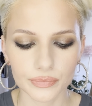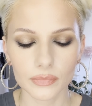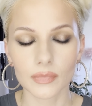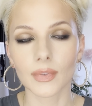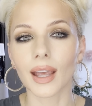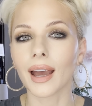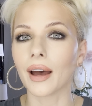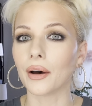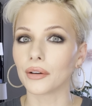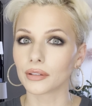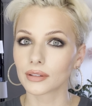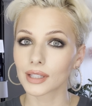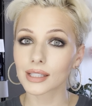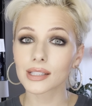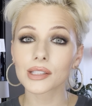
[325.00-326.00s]
Now,
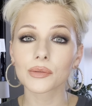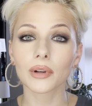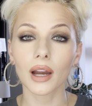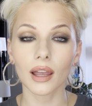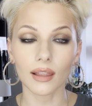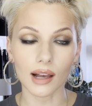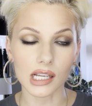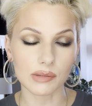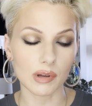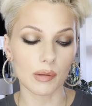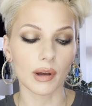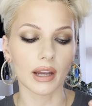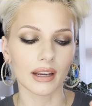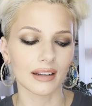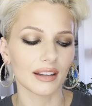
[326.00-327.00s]
this is where I lost my
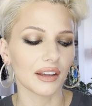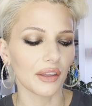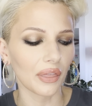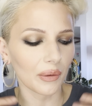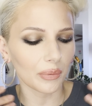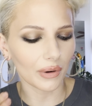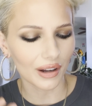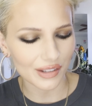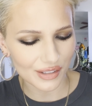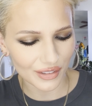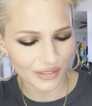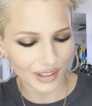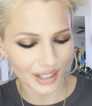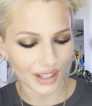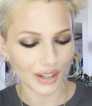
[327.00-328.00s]
mind in the bronzer
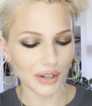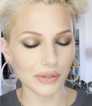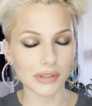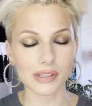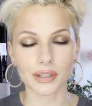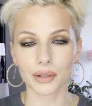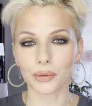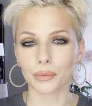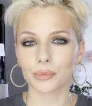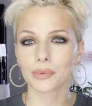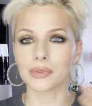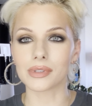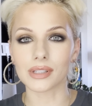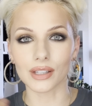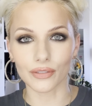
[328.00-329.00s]
video, so
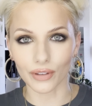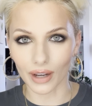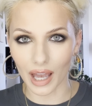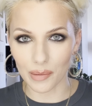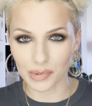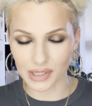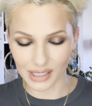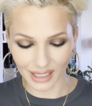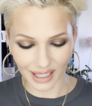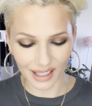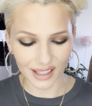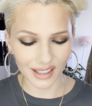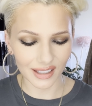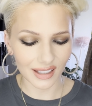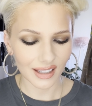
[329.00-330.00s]
we'll see if it happens
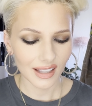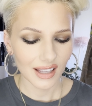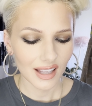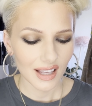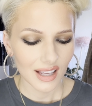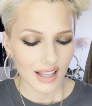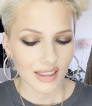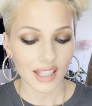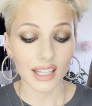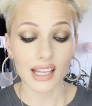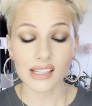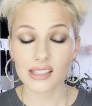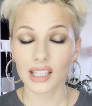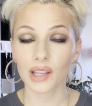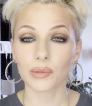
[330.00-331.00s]
again. The
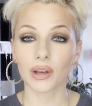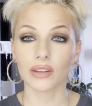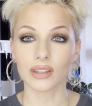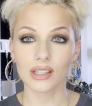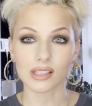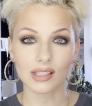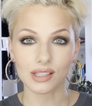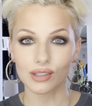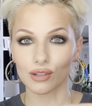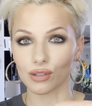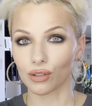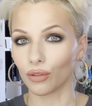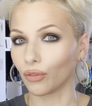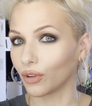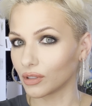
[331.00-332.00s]
nice thing about these, because they're
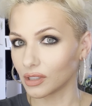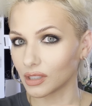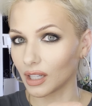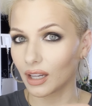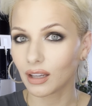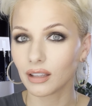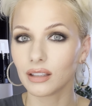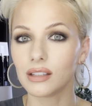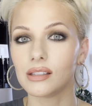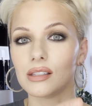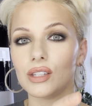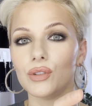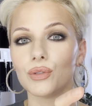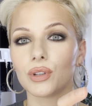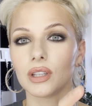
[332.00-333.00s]
so versatile, is
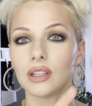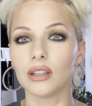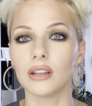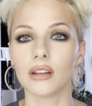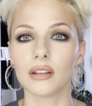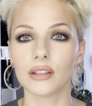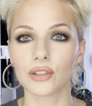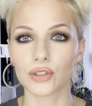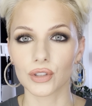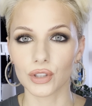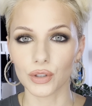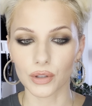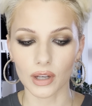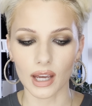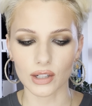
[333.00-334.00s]
you can
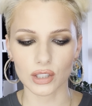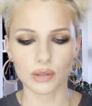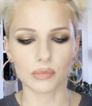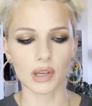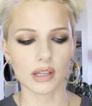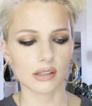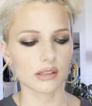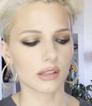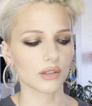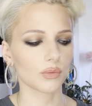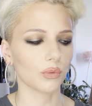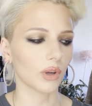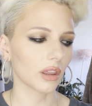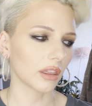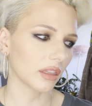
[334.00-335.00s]
actually mix this
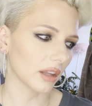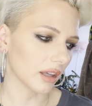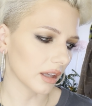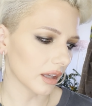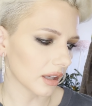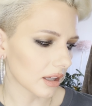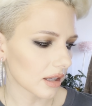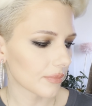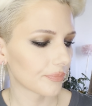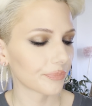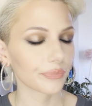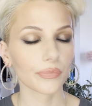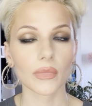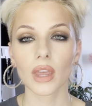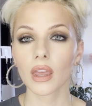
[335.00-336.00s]
with the
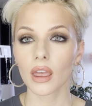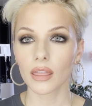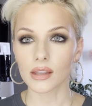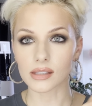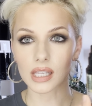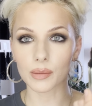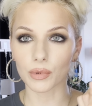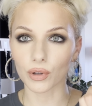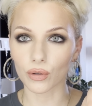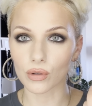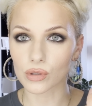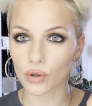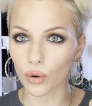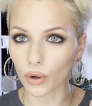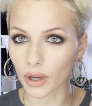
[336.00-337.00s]
St.
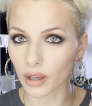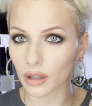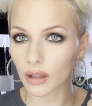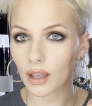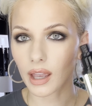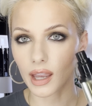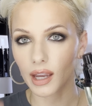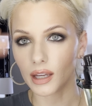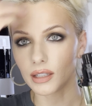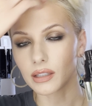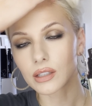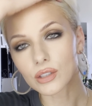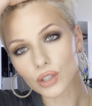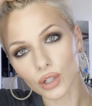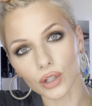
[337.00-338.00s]
Minerals oil
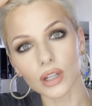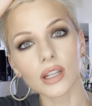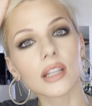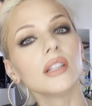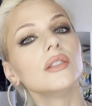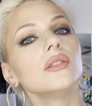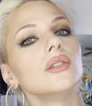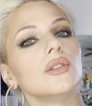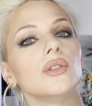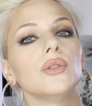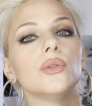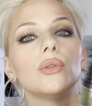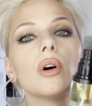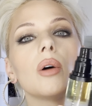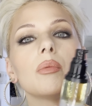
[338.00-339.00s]
and turn it
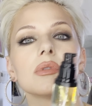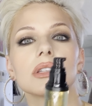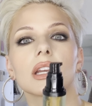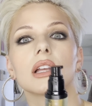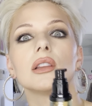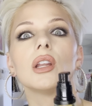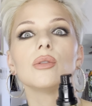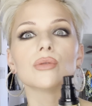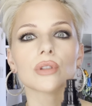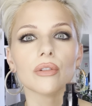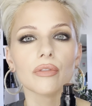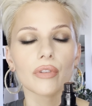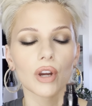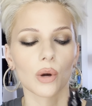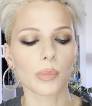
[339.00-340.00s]
into almost like a lotion
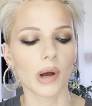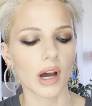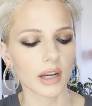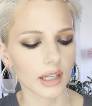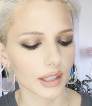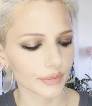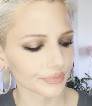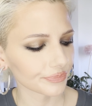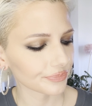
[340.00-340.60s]
for your body.